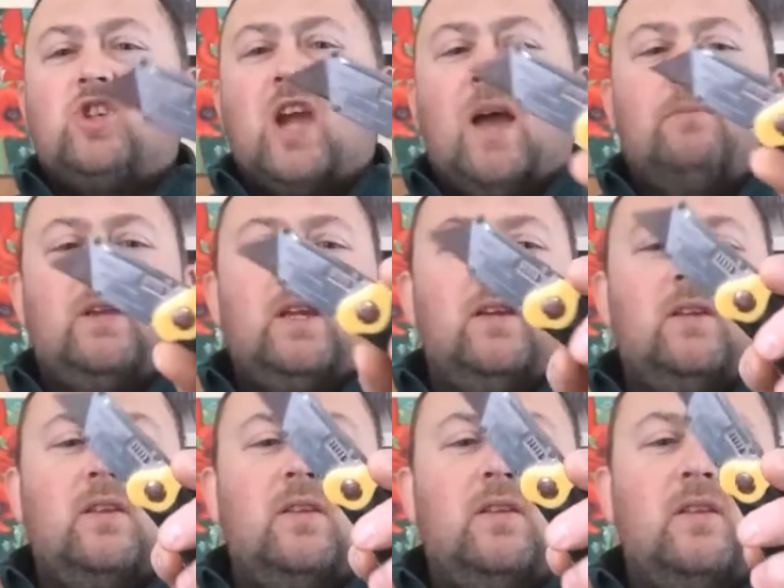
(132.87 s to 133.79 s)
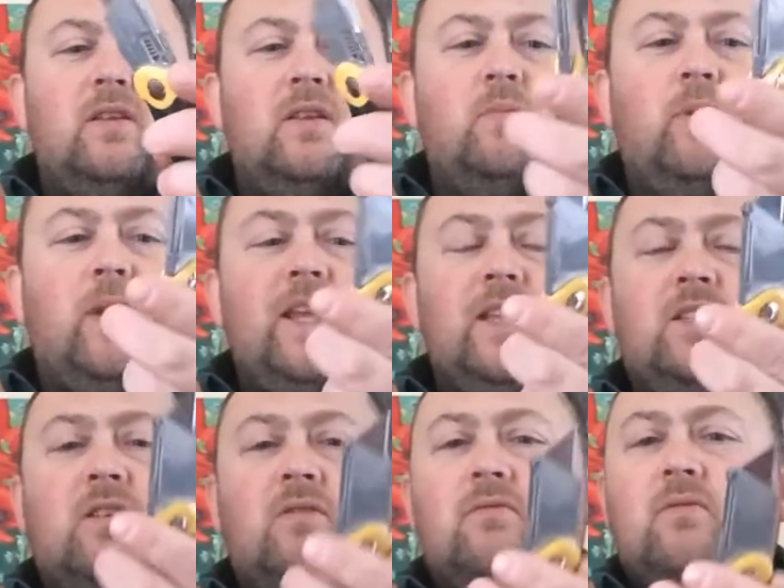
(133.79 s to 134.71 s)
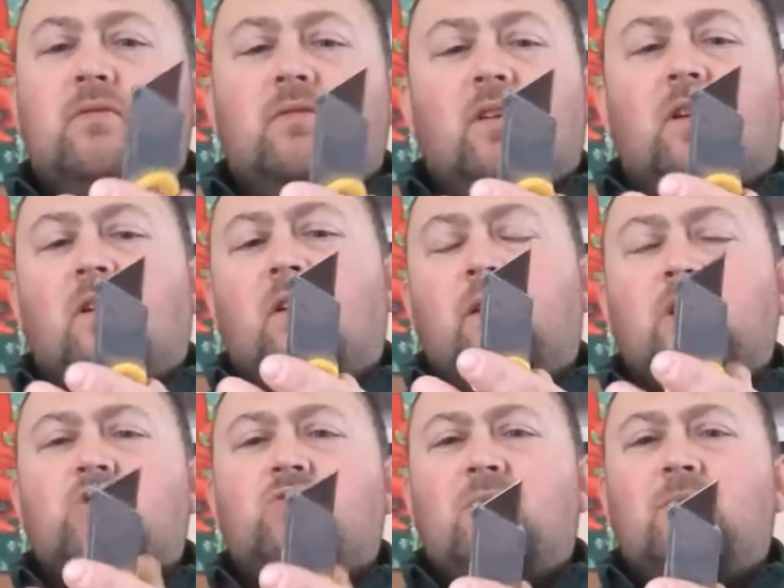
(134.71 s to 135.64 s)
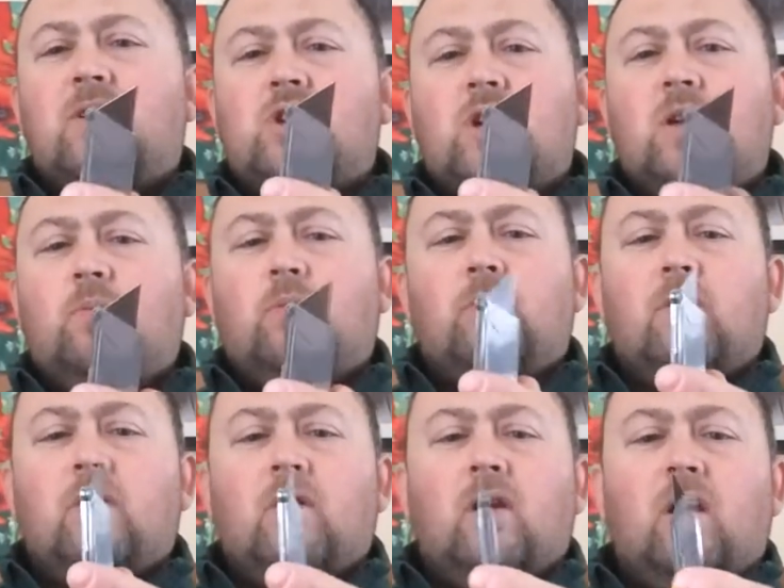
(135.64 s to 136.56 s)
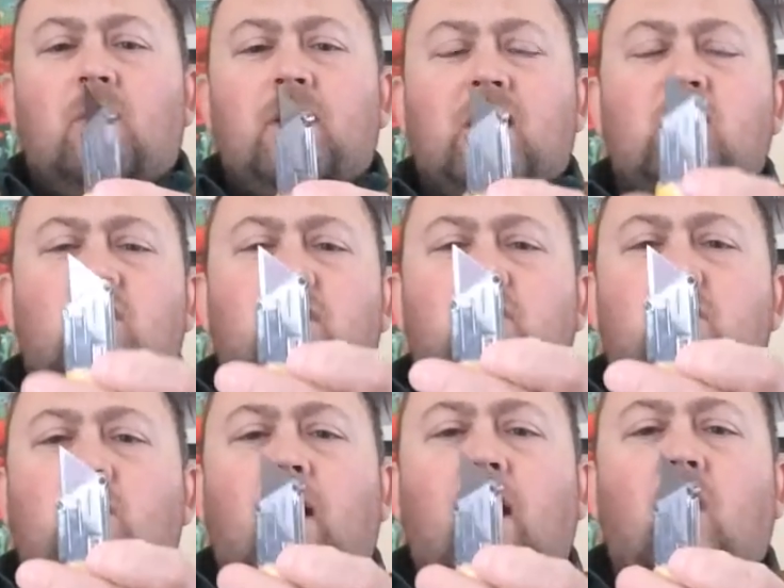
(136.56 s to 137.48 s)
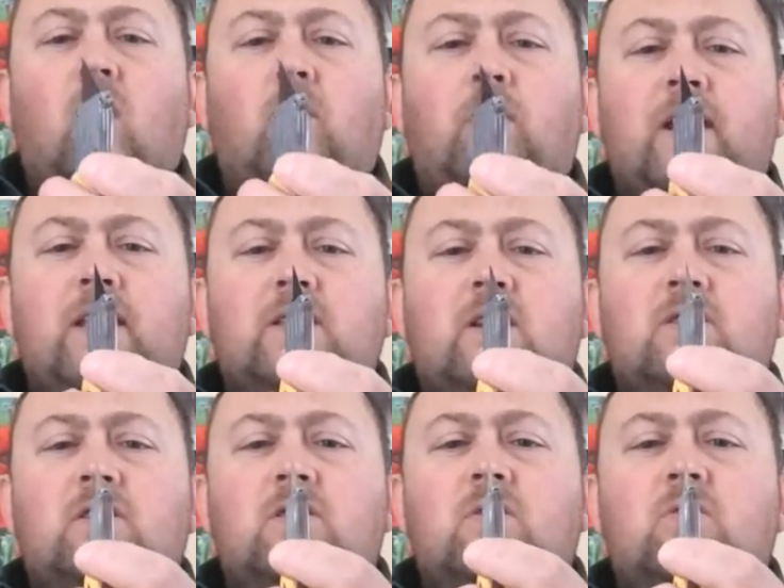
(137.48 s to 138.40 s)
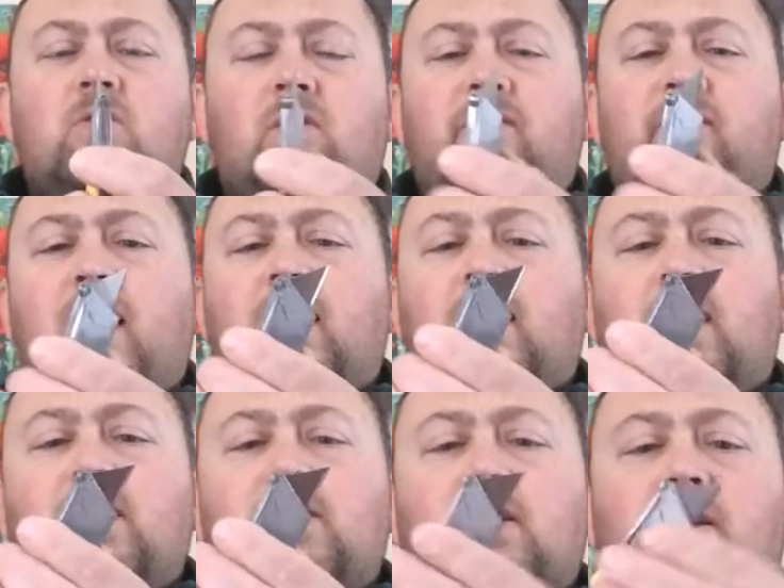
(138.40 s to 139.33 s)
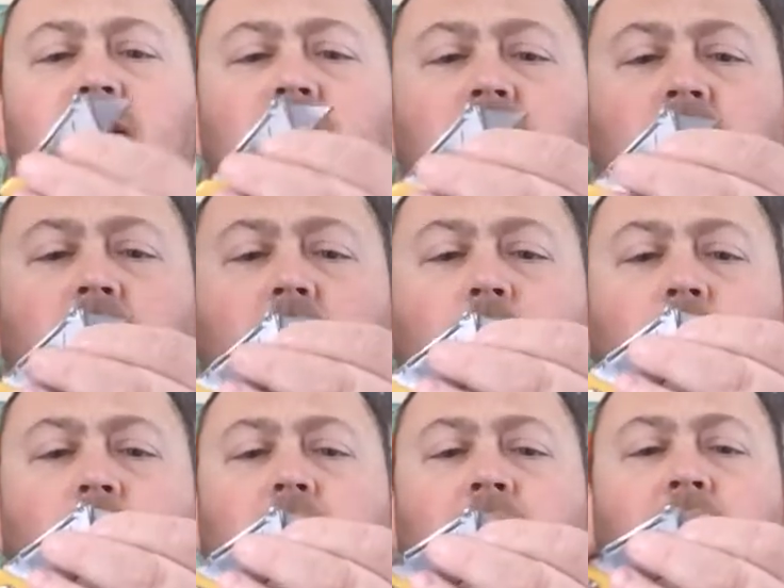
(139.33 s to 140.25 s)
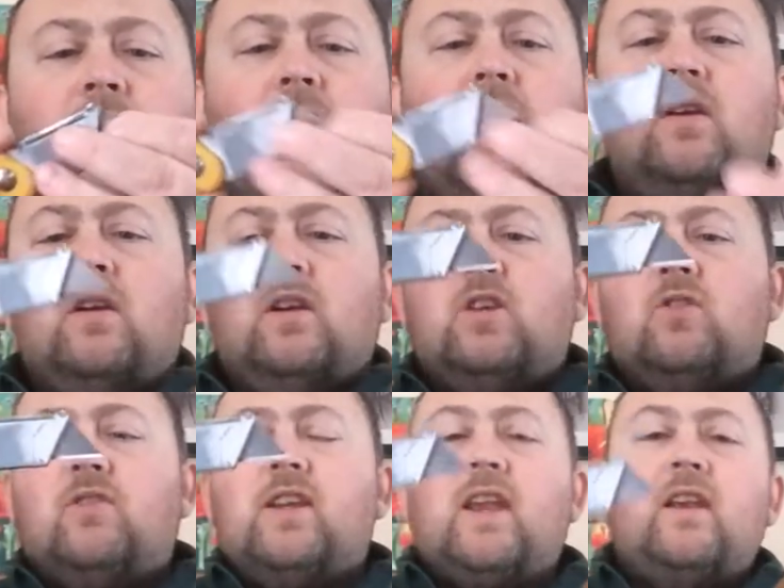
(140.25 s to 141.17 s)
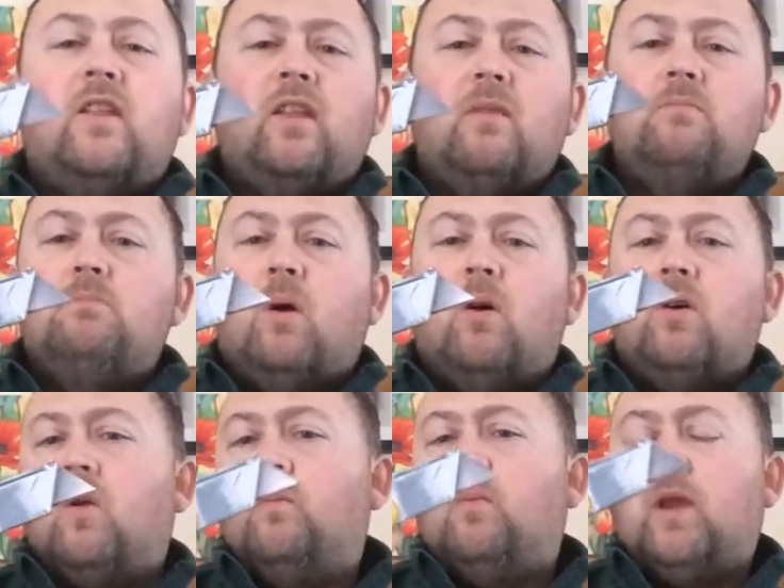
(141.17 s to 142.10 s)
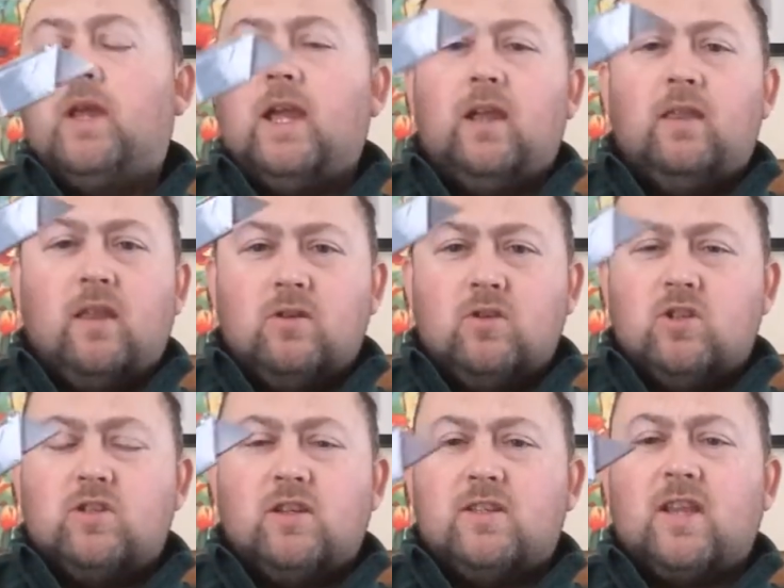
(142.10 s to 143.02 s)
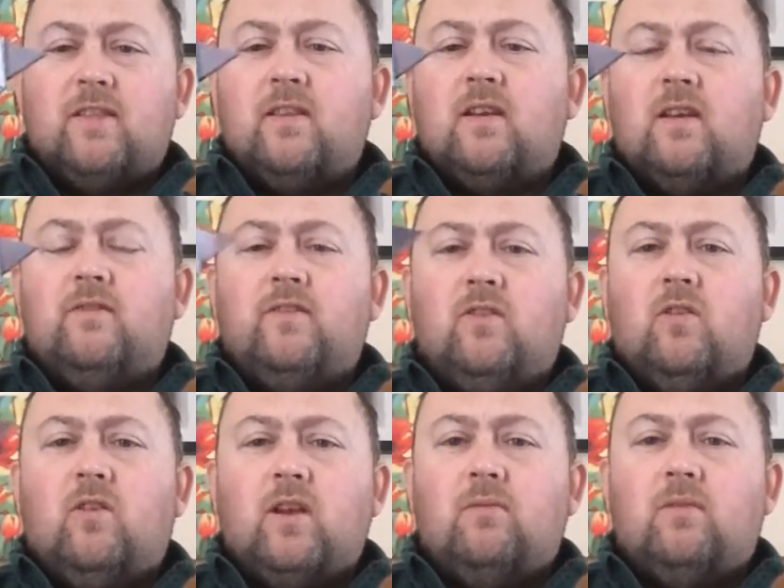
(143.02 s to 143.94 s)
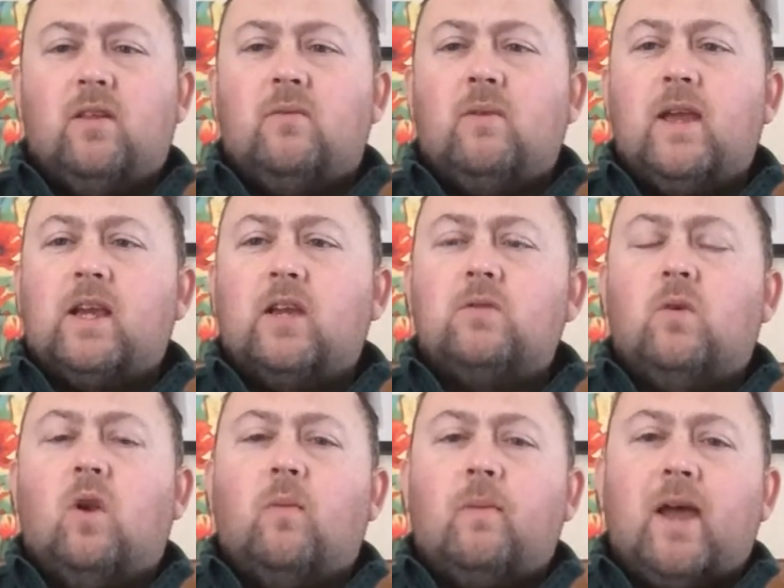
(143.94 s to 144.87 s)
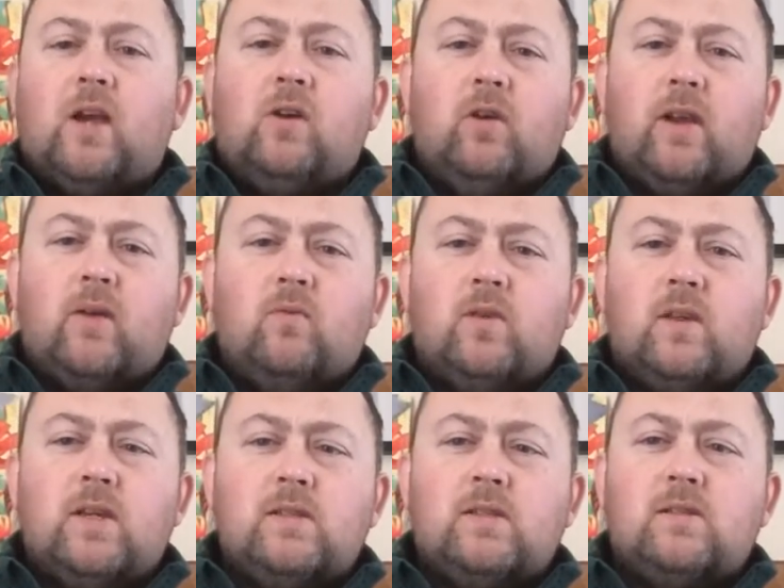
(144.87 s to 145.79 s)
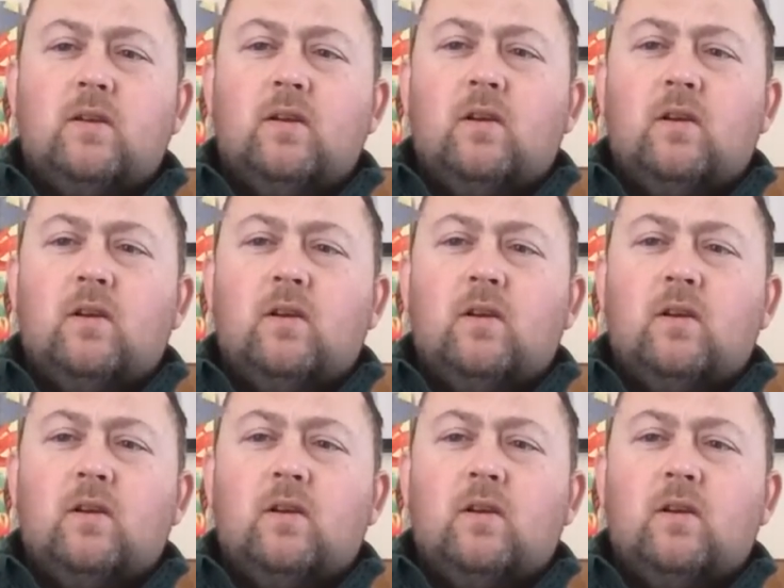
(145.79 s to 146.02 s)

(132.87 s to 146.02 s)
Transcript: sharpen it. The blades are extremely cheap. And I go through quite a lot of blades because they do dull fairly easily. But yeah, you don't need anything more complicated than just a Stanley knife for cutting out leatherwork. I do all of my cutting out with this,